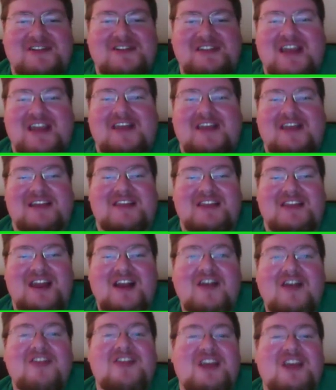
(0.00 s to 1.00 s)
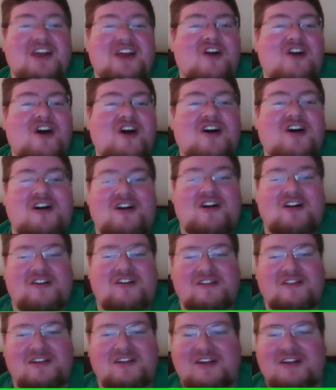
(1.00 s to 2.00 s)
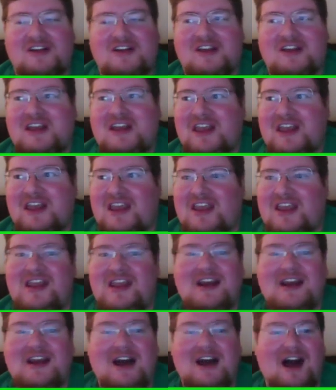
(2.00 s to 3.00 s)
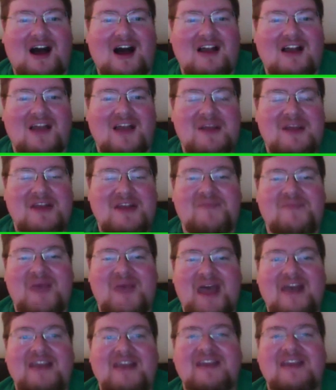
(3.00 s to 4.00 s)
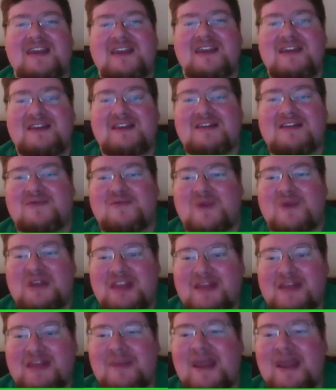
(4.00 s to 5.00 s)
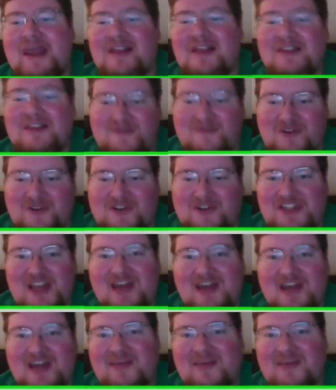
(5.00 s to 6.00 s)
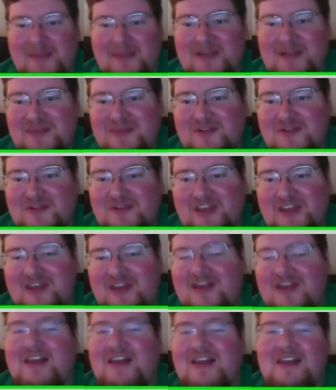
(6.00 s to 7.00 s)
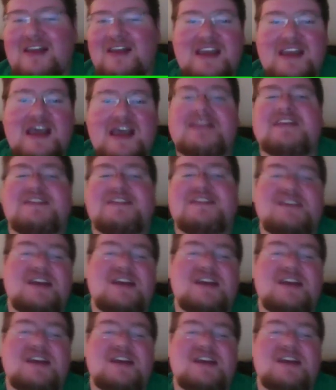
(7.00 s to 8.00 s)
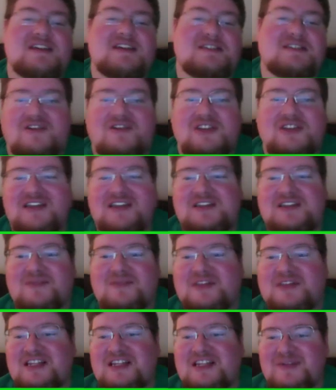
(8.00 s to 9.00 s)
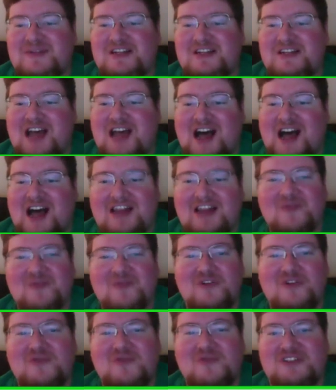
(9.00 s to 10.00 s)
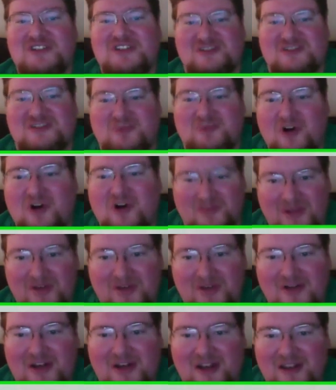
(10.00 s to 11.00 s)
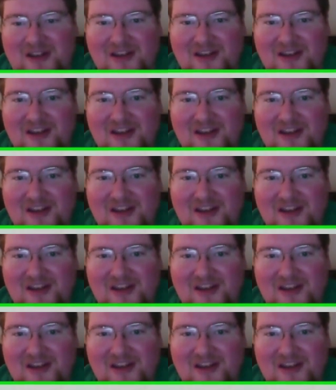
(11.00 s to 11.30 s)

what you're saying. Like there are I mean, back in when they made the first Ten Commandments movie, yeah, they cast Charlton Heston, but that's because Hollywood was a small community.